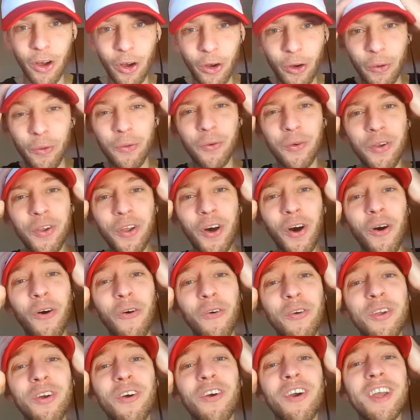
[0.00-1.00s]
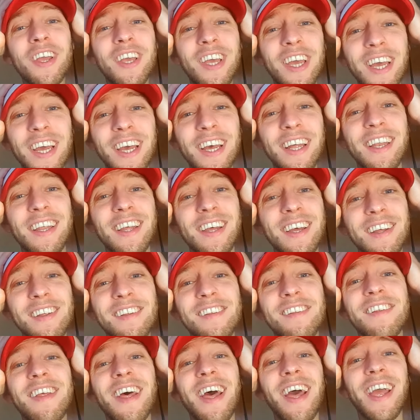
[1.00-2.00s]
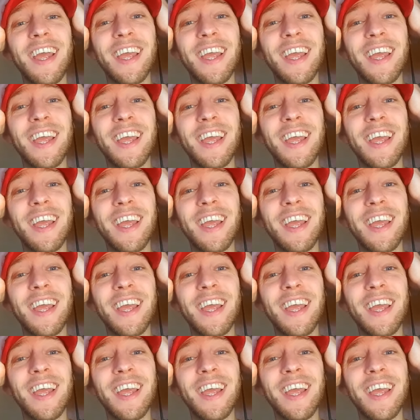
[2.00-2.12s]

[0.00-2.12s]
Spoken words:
Oh no, your kid is a